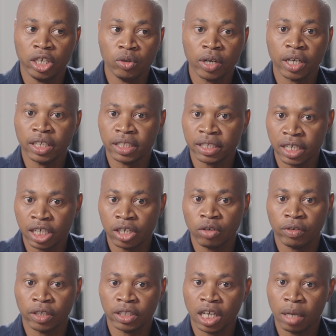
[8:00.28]
look at the trend
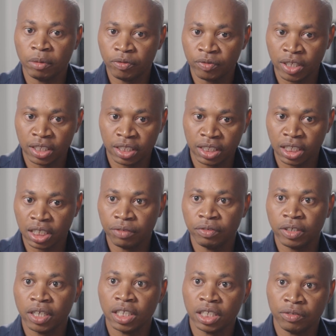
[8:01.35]
over time. If there's
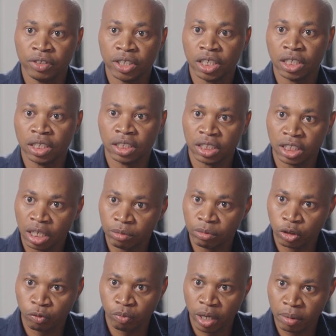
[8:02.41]
significant deviations in terms
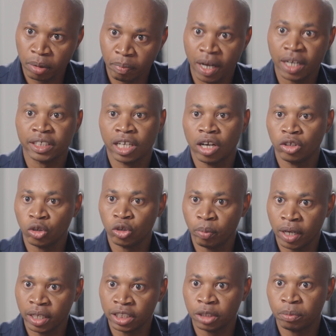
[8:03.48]
of maybe pulse count, your
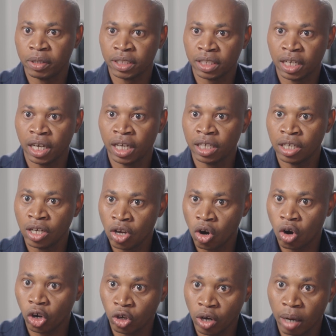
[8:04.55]
pulses per second,
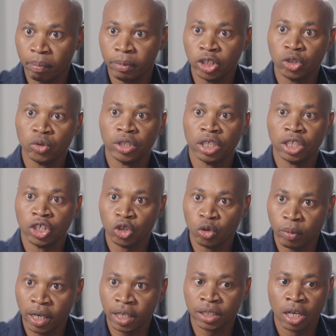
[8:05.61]
or your amplitude in
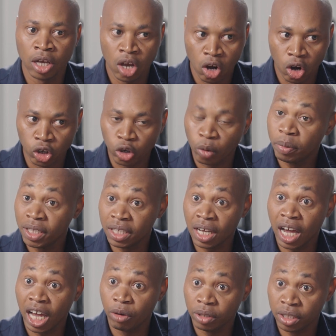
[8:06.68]
Qmax, or your
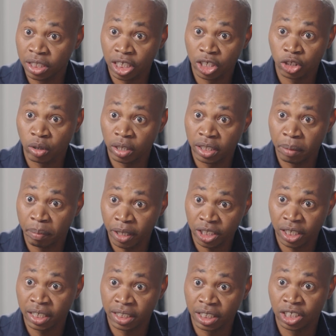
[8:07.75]
PDI, which is actually the
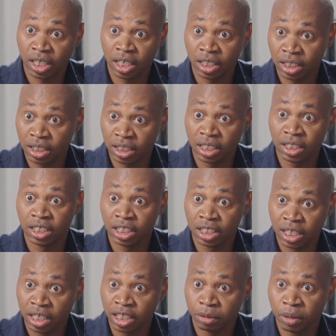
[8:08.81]
partial discharge
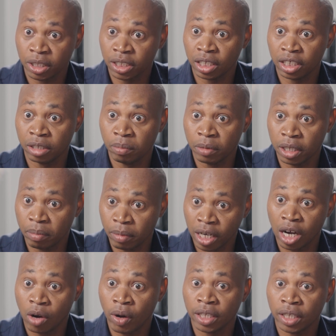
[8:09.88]
intensity that is measured in
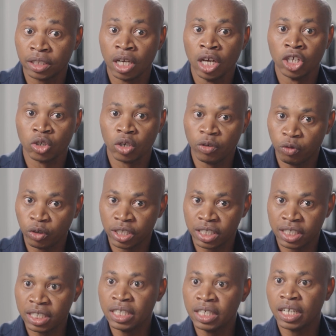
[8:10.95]
megawatts. So if we
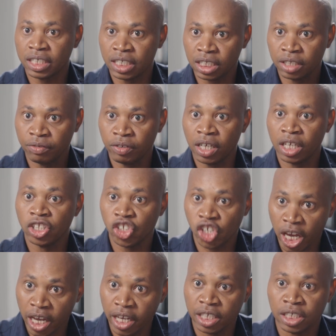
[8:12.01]
see a significant
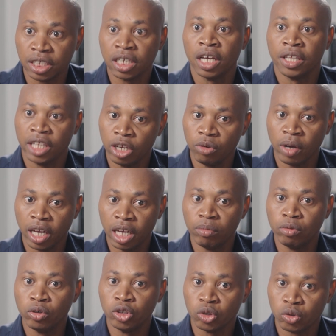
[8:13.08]
change, then we're
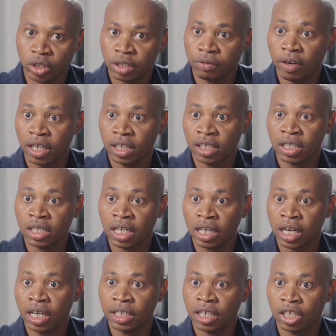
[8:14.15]
able to notify the
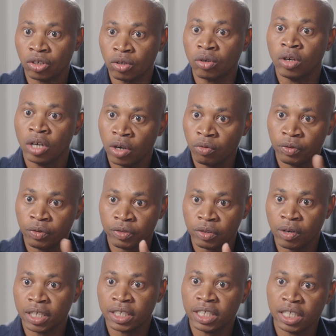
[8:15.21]
client that no,
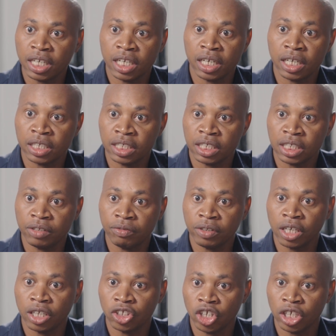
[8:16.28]
we are seeing a
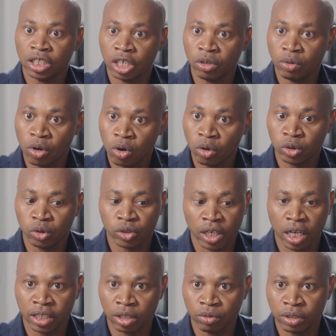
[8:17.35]
significant change. Then we go to
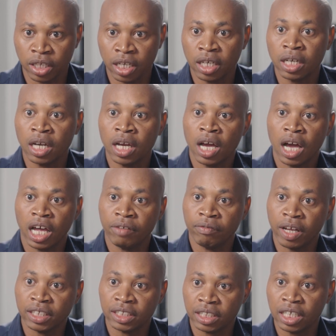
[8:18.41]
site and we take
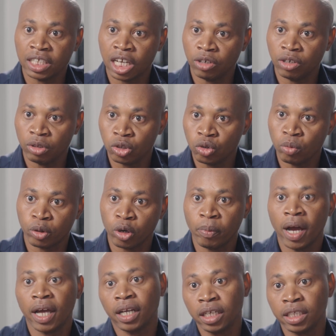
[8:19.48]
advanced data and we do
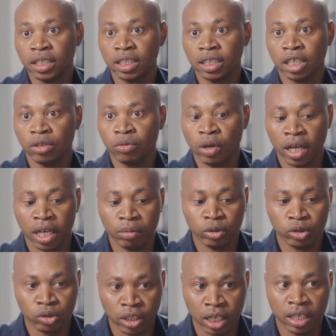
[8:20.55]
proper analysis, and we are able
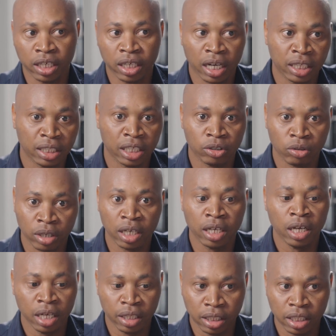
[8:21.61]
to tell the client that, okay,
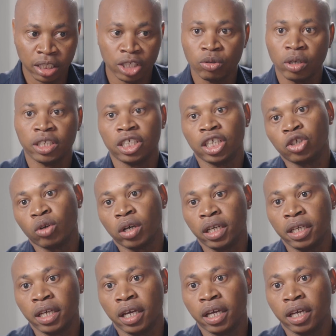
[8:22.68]
this is what is
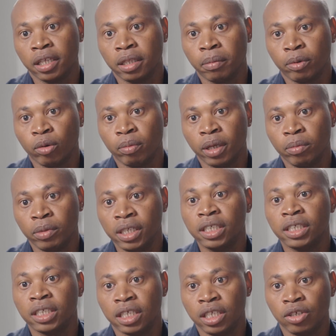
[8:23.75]
actually the problem
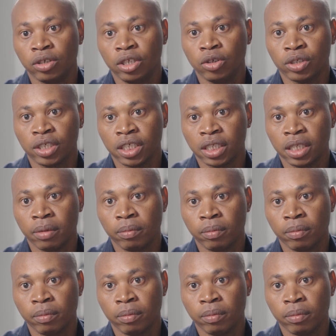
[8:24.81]
is in your system.